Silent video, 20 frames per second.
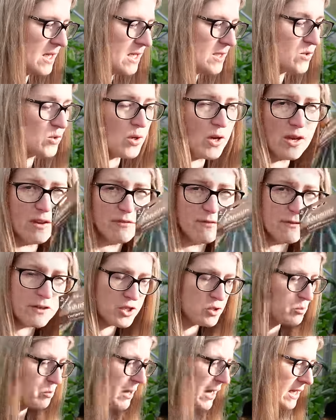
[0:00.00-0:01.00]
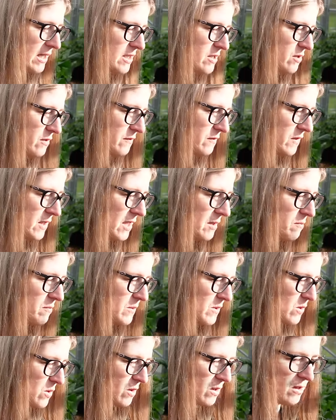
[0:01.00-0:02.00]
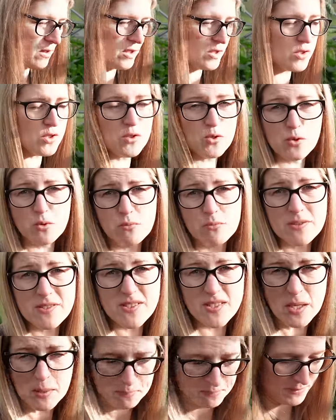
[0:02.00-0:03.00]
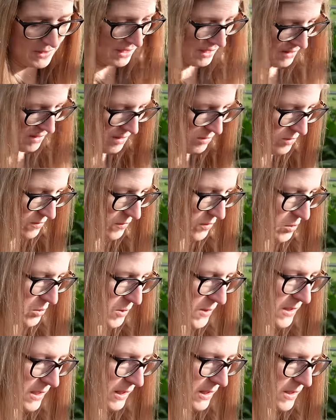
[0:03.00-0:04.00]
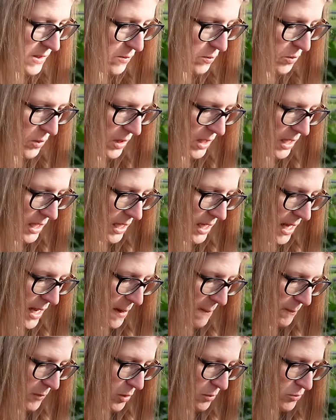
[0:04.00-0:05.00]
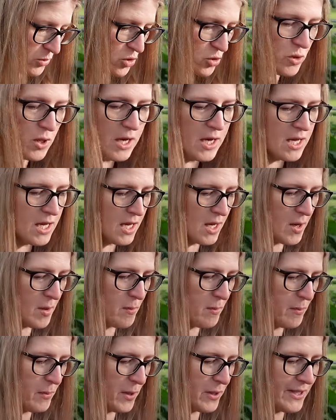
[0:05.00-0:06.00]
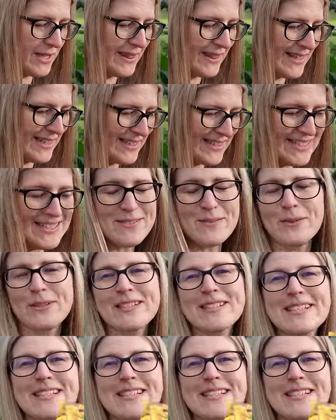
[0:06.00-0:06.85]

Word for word: So I have fresh packet of them. So I assume something out of those seeds will um, come true. But then this one,